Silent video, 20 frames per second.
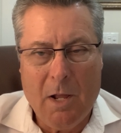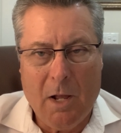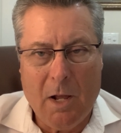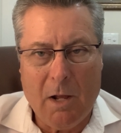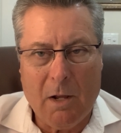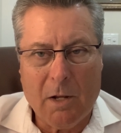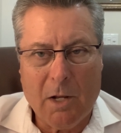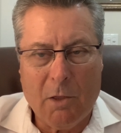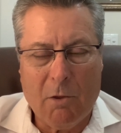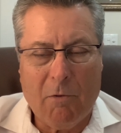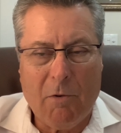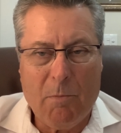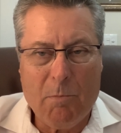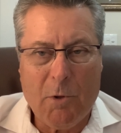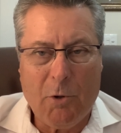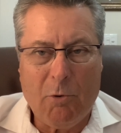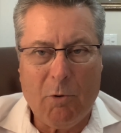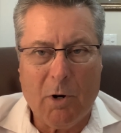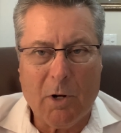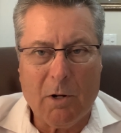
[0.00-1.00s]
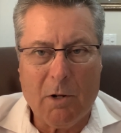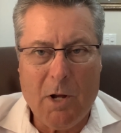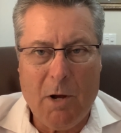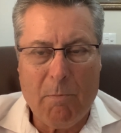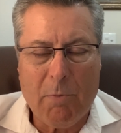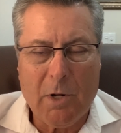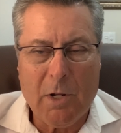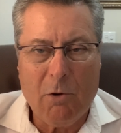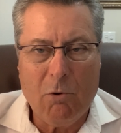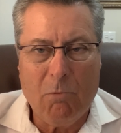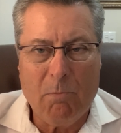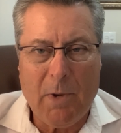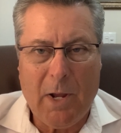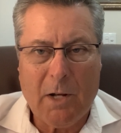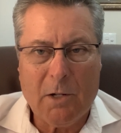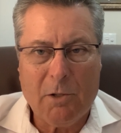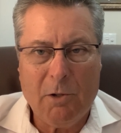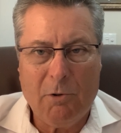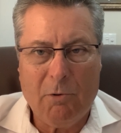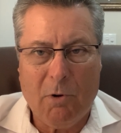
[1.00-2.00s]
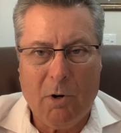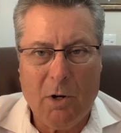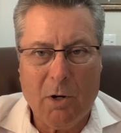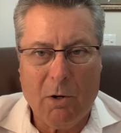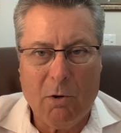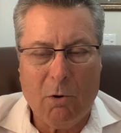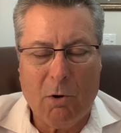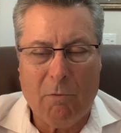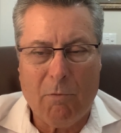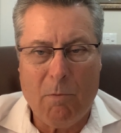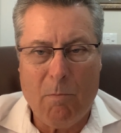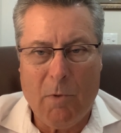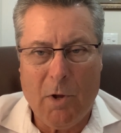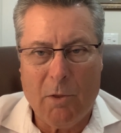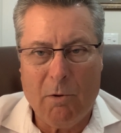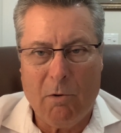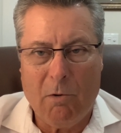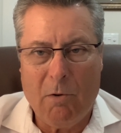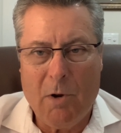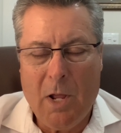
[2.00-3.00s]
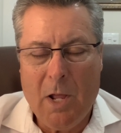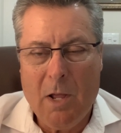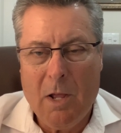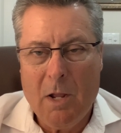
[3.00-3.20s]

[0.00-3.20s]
uh, either from the drug company who makes the drug or from other